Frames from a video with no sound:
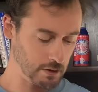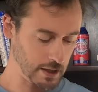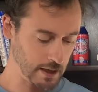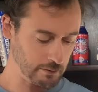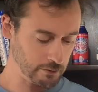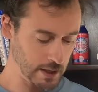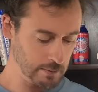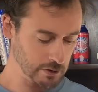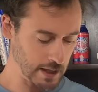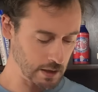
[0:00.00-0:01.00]
get
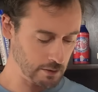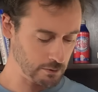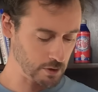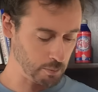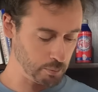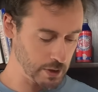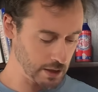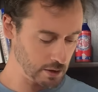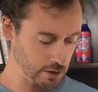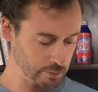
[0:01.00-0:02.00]
Flame Scatter for a
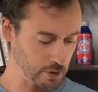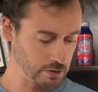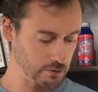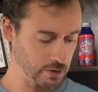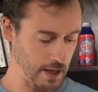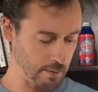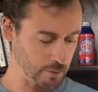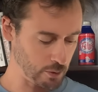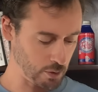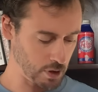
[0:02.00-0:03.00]
bigger explosive
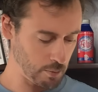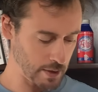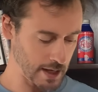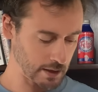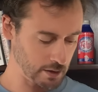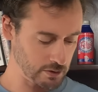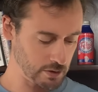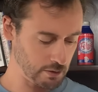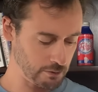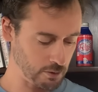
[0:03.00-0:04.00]
trap or Pack
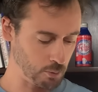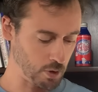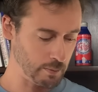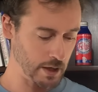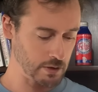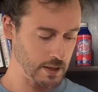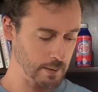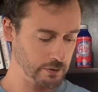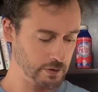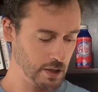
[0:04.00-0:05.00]
Hunter for more Bear
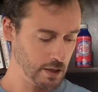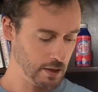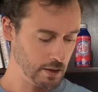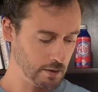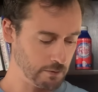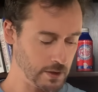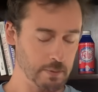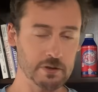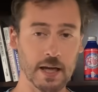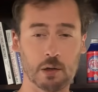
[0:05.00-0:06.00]
Traps. Flame
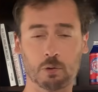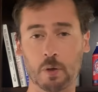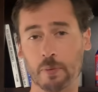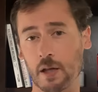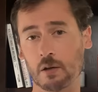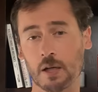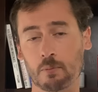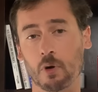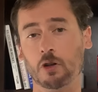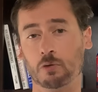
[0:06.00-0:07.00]
Scatter will be better in
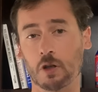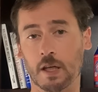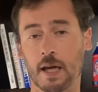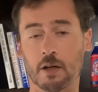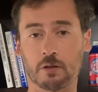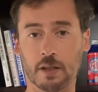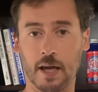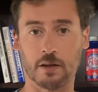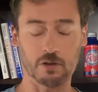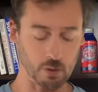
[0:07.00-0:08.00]
modes where you can actually
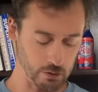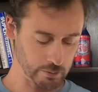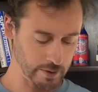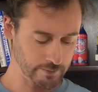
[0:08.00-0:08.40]
cast your ultimate,